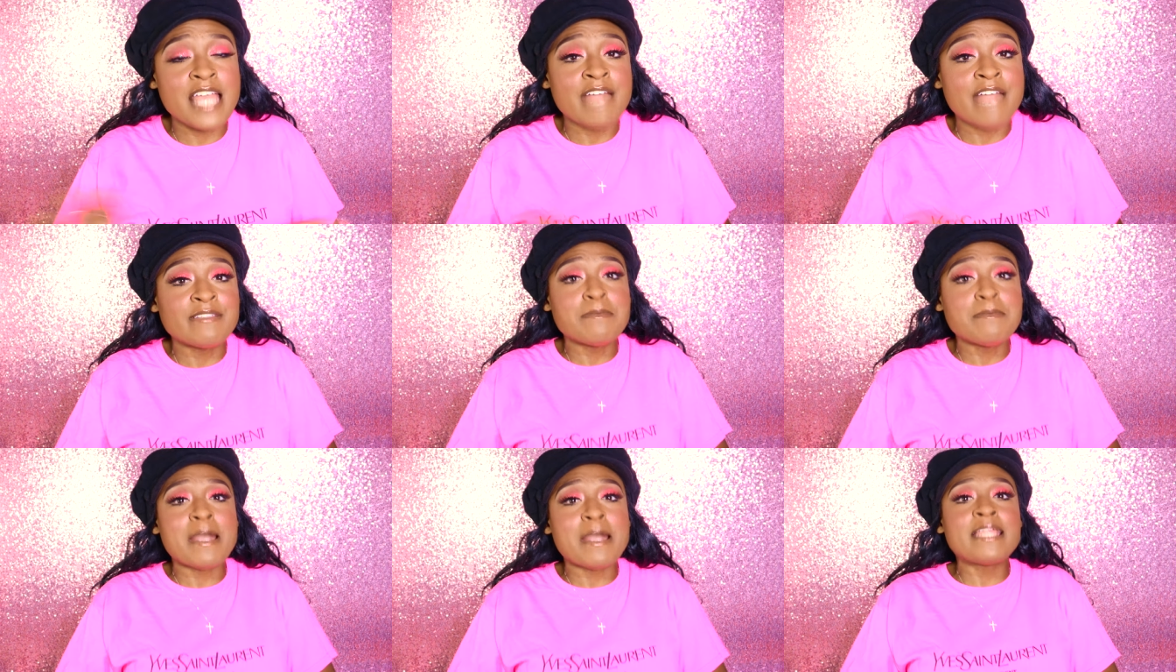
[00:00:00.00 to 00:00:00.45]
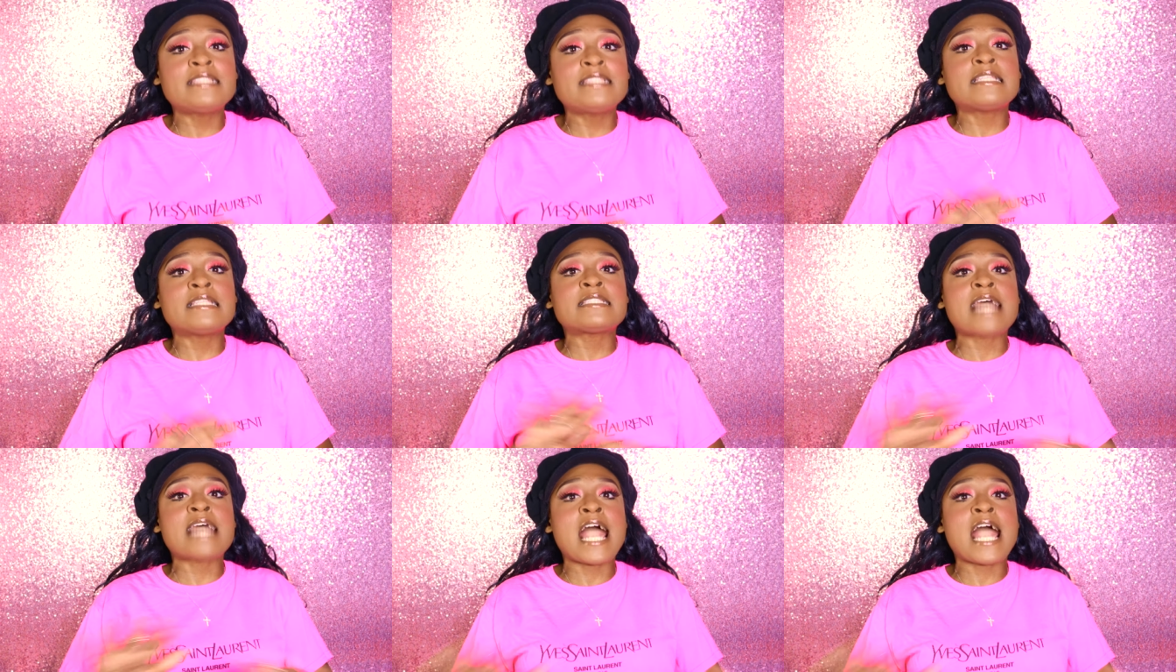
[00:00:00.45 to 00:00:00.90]
Everybody's
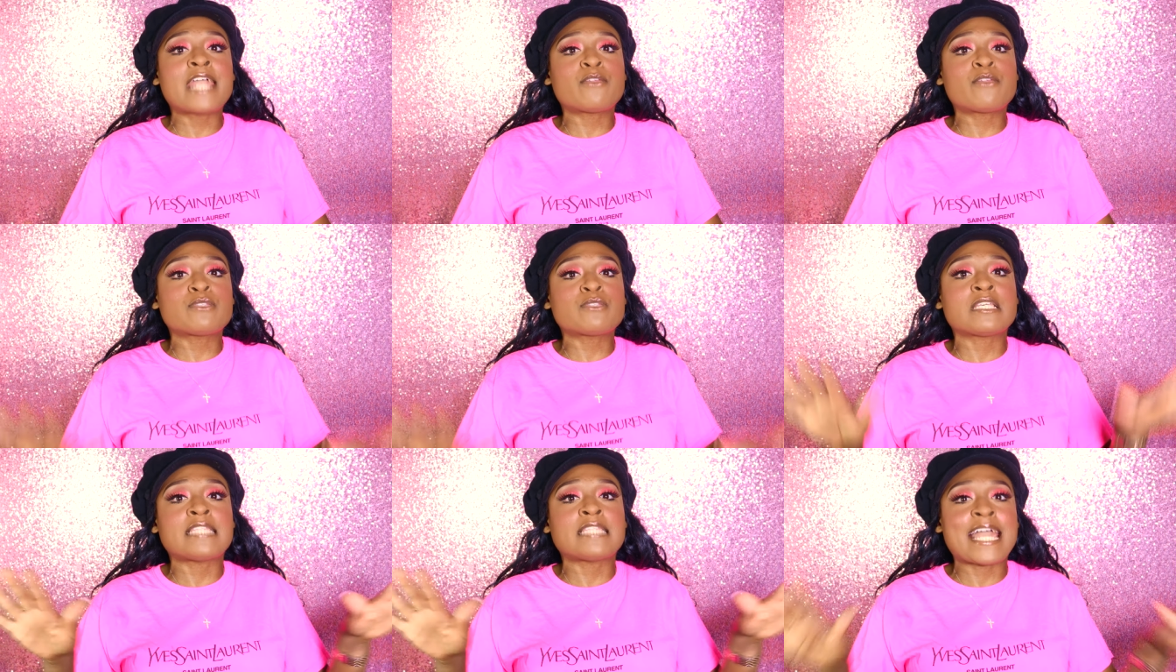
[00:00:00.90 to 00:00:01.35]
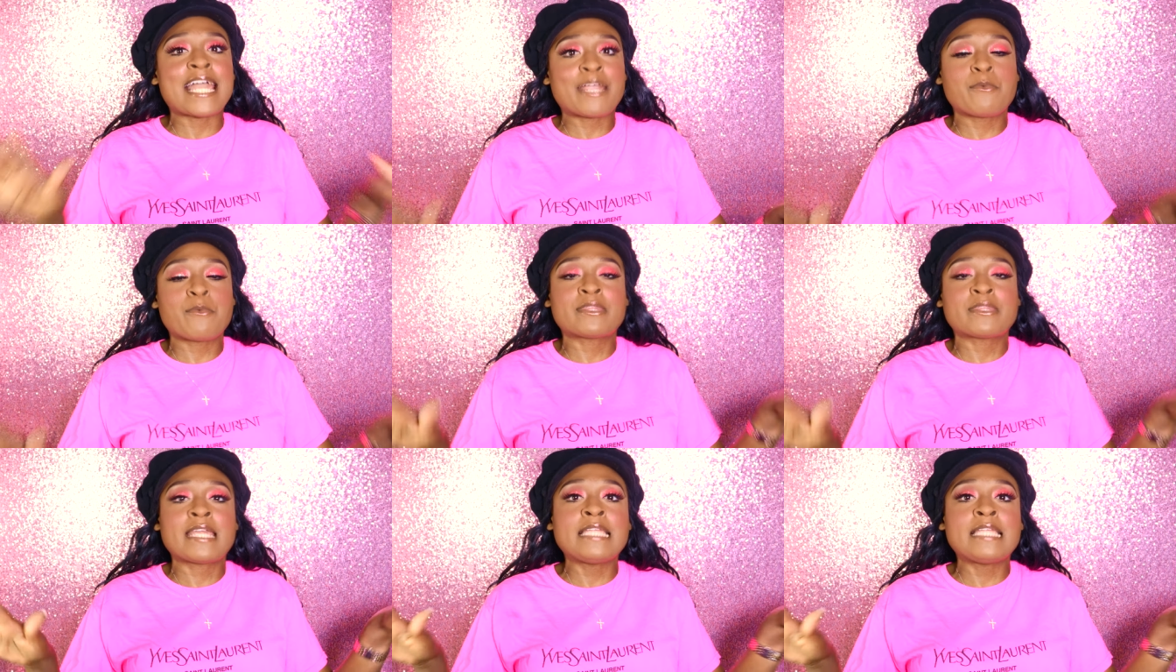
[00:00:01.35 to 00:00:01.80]
entitled to like
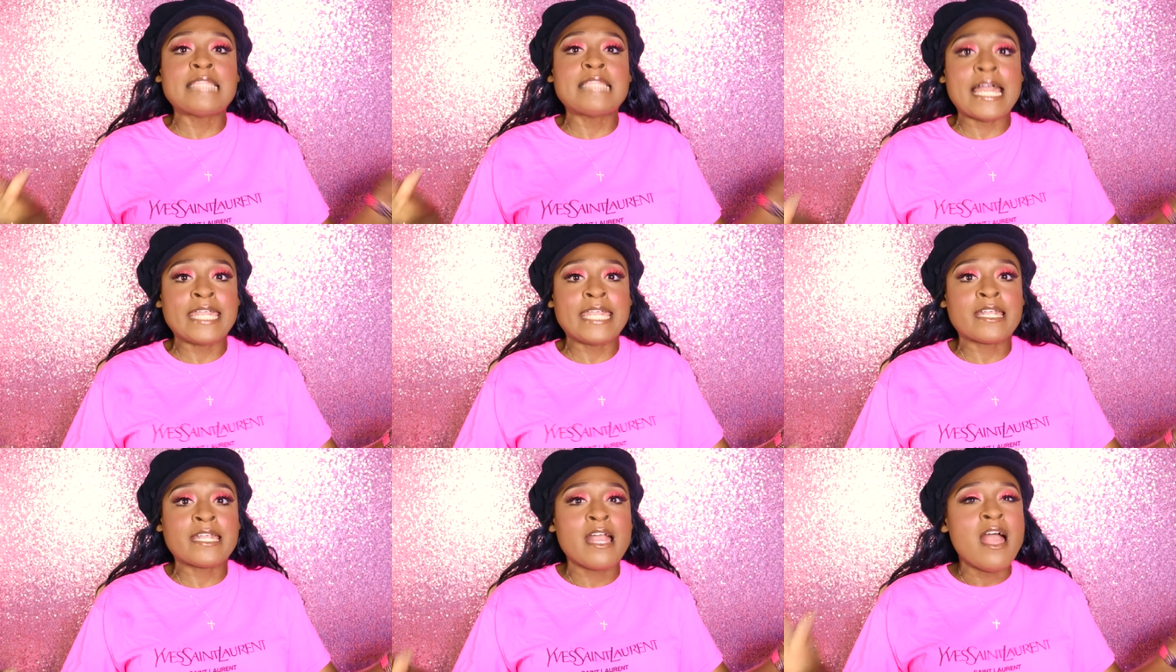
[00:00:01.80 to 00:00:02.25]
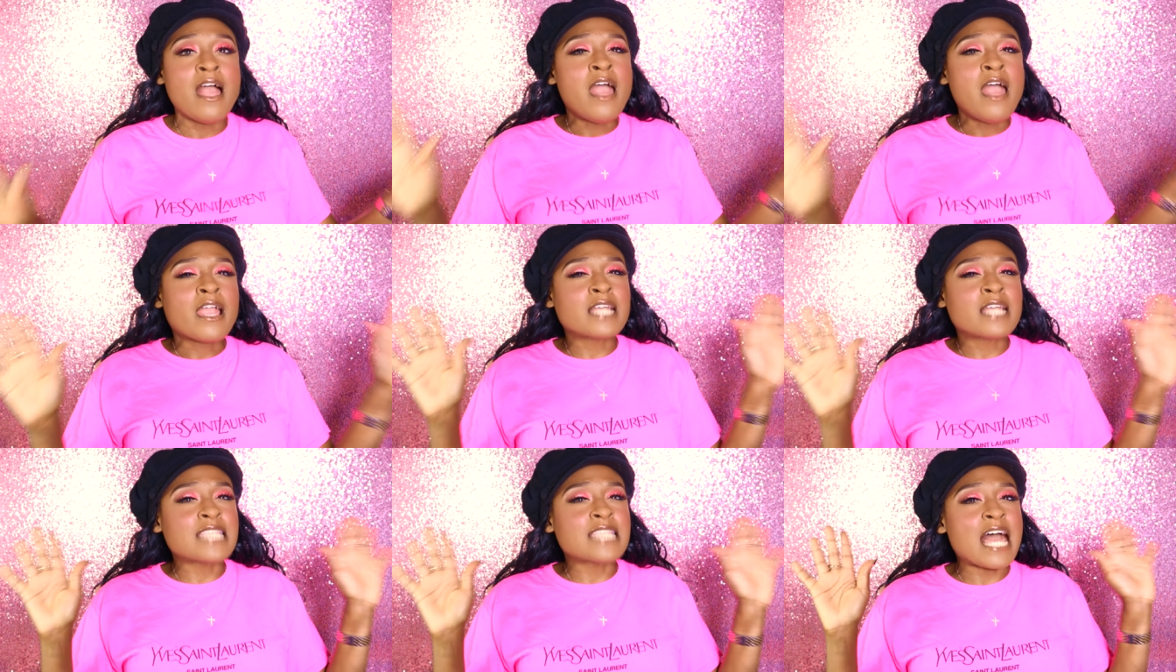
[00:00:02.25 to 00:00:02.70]
what they like
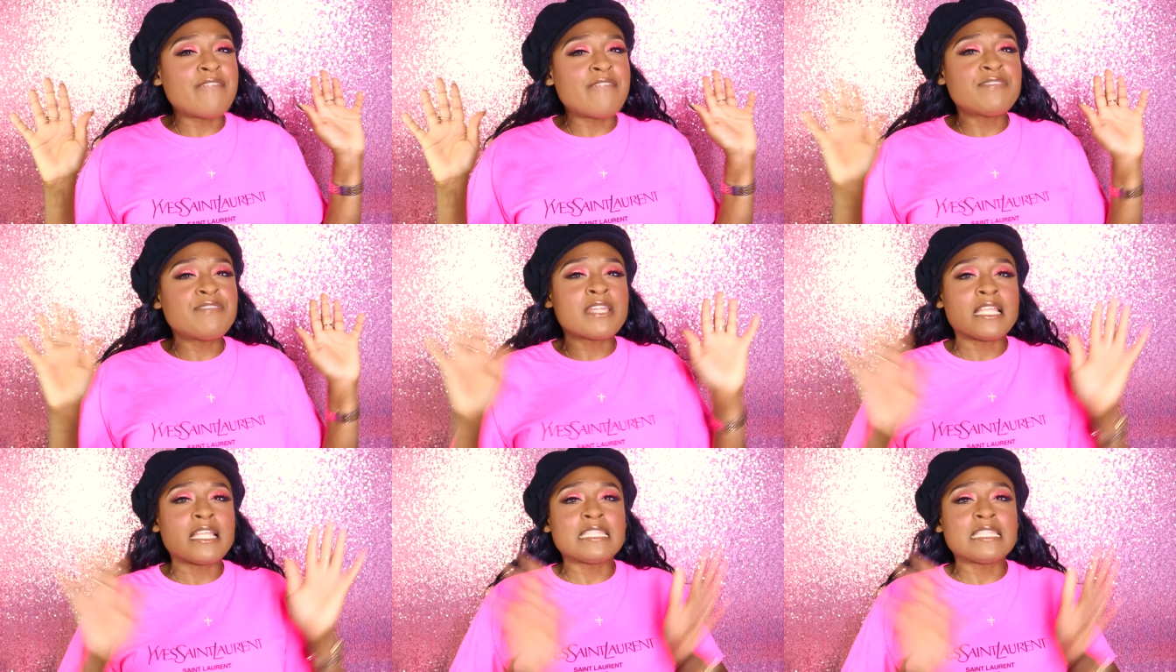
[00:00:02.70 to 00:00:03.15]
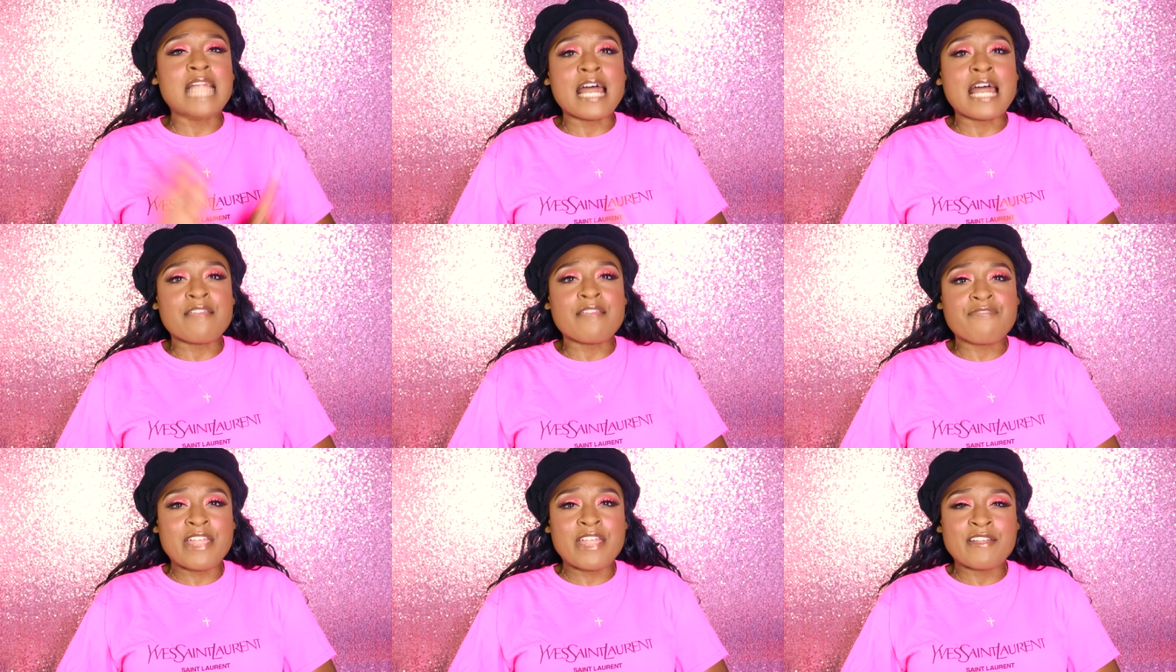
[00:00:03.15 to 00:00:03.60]
because I've done a
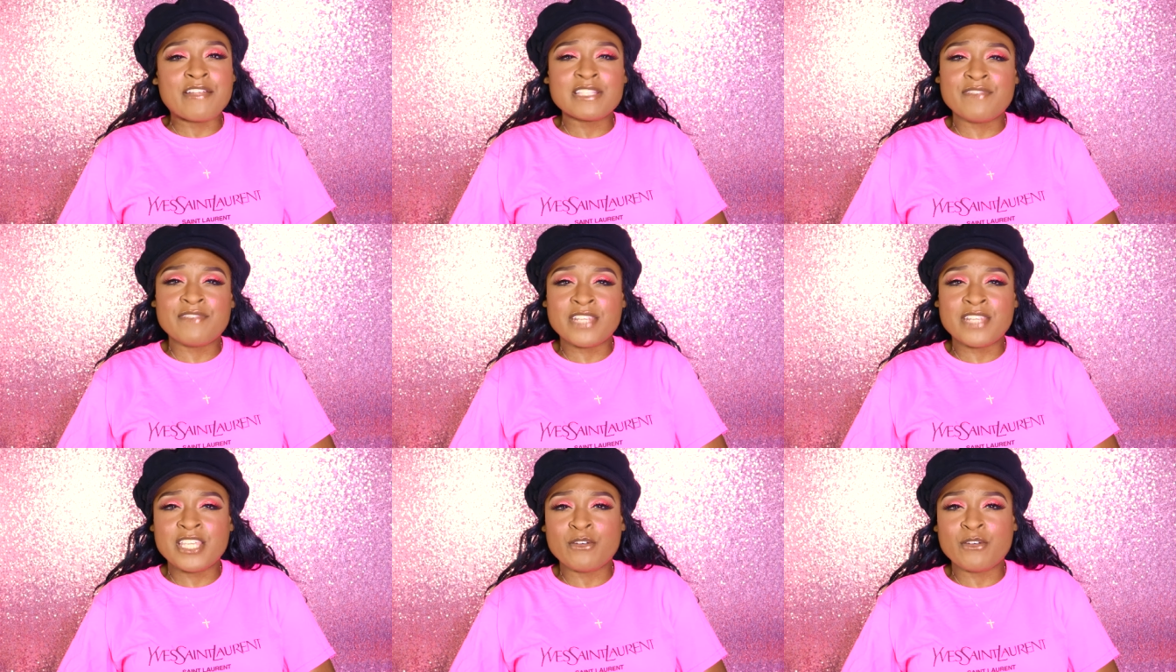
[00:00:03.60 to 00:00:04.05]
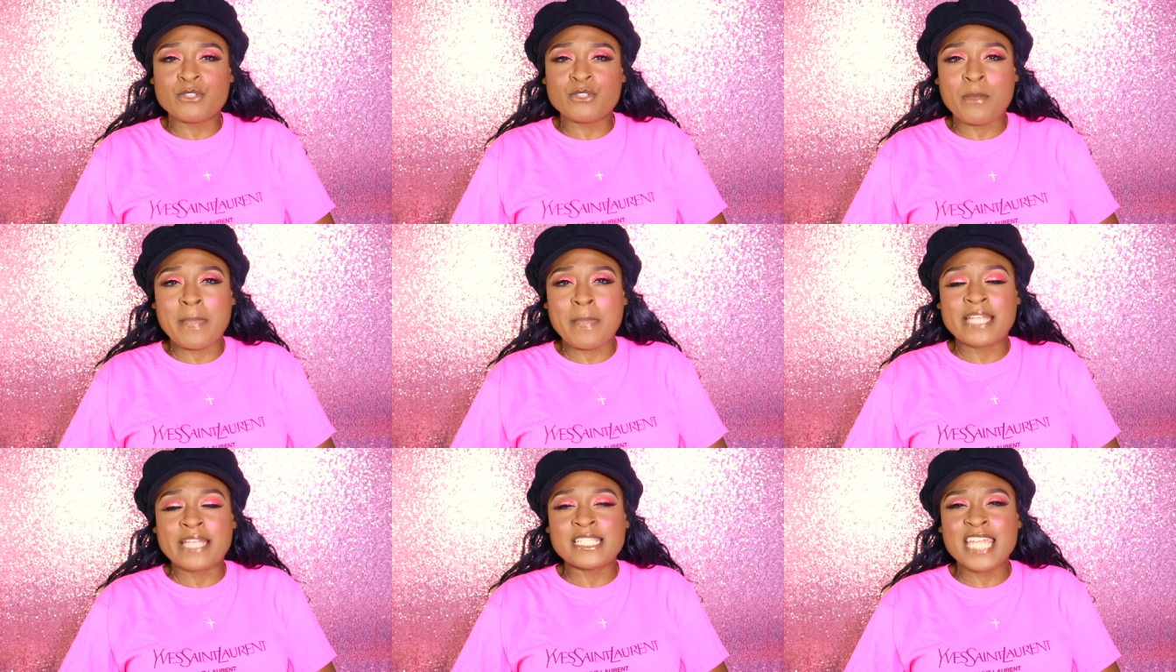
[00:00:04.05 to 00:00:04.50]
lot of fragrance videos
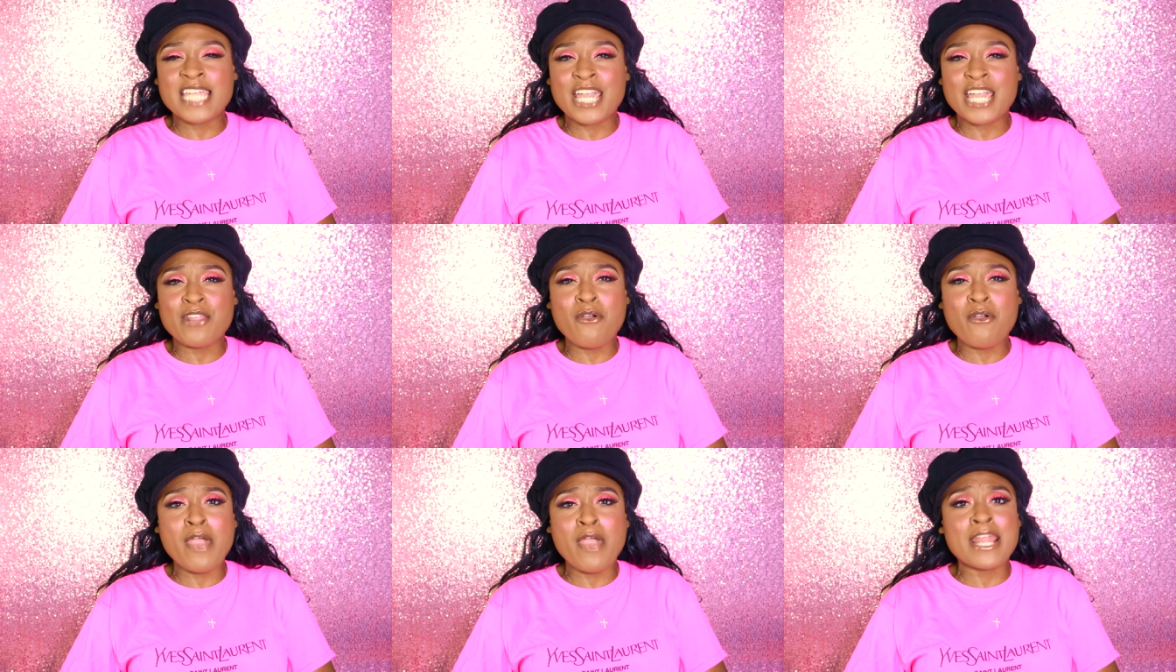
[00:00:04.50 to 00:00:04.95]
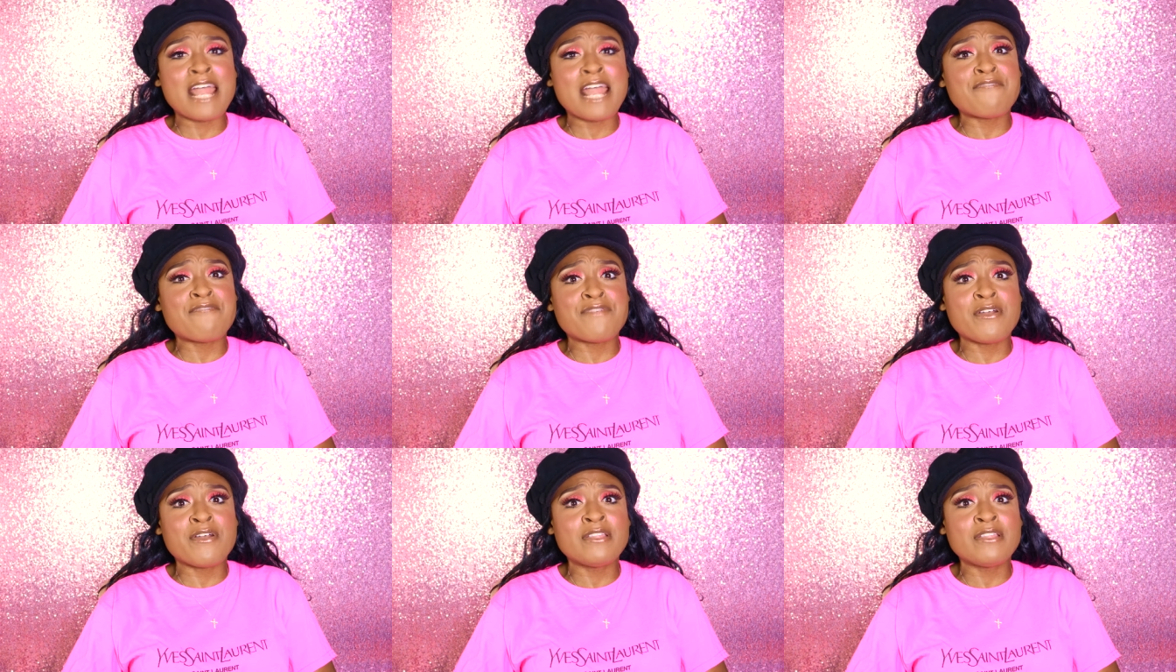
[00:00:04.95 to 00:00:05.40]
on my channel and
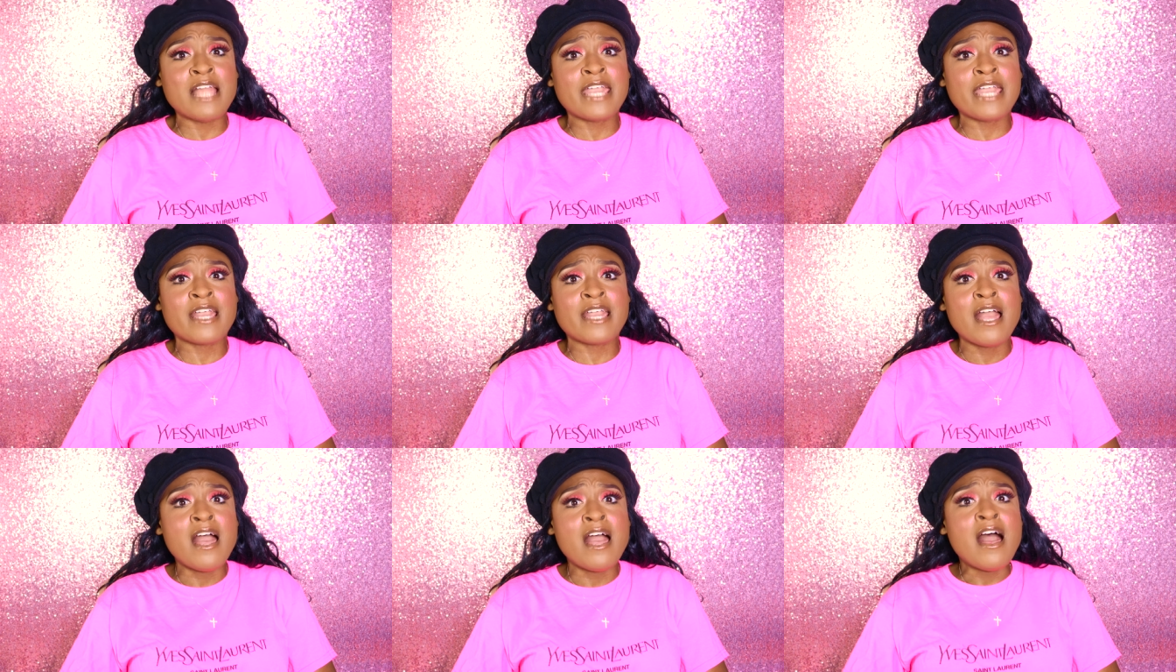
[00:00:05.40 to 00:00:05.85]
I feel like